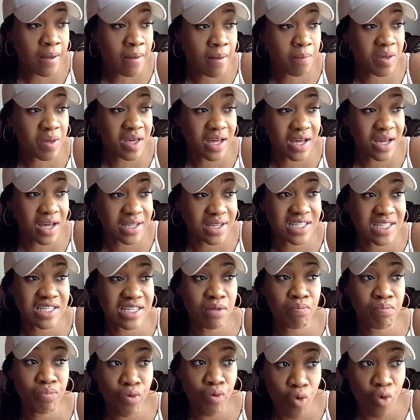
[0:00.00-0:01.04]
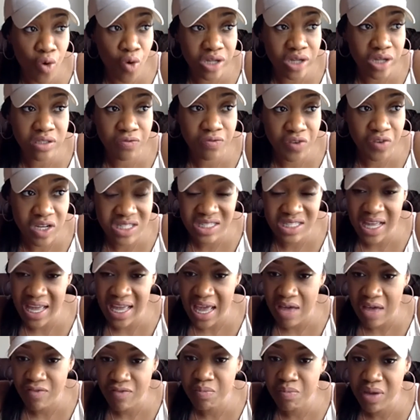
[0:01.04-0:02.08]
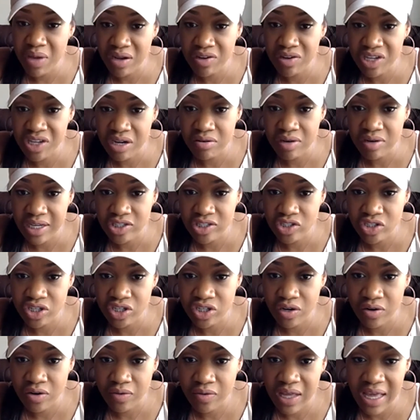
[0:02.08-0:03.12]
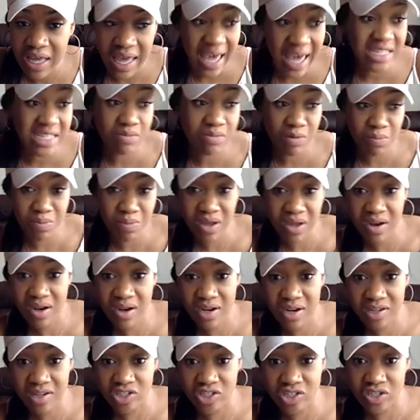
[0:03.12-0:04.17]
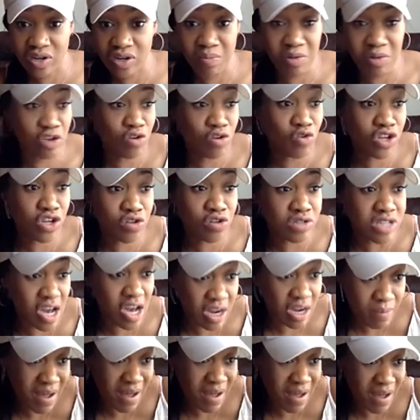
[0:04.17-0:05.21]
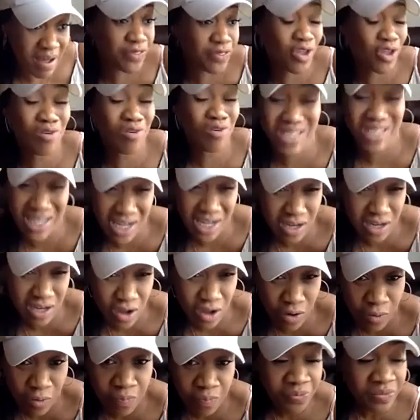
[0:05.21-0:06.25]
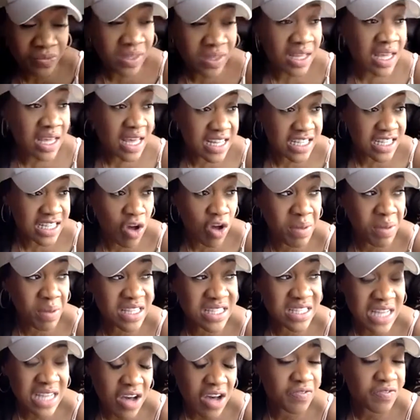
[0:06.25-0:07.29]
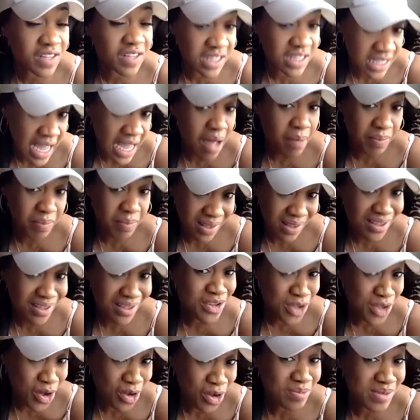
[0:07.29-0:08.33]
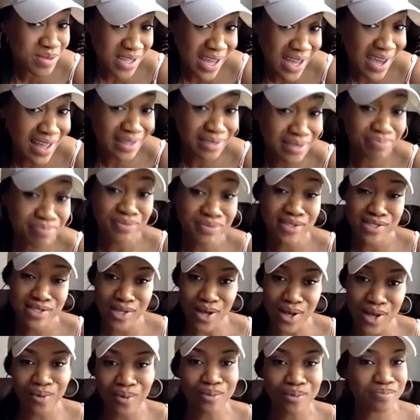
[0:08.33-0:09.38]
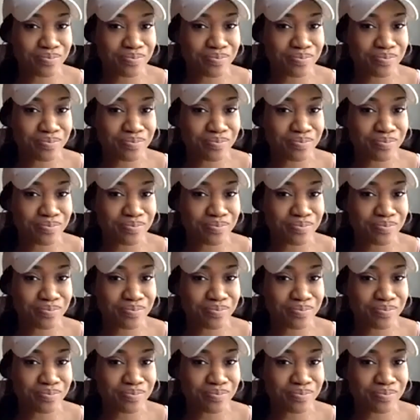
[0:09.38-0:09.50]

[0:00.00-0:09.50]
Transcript: because it's important for us to have a better year next year. It has to be better than this year. I mean, you talking about 13-0. It's going to be tough to top it. You know what I'm saying? And so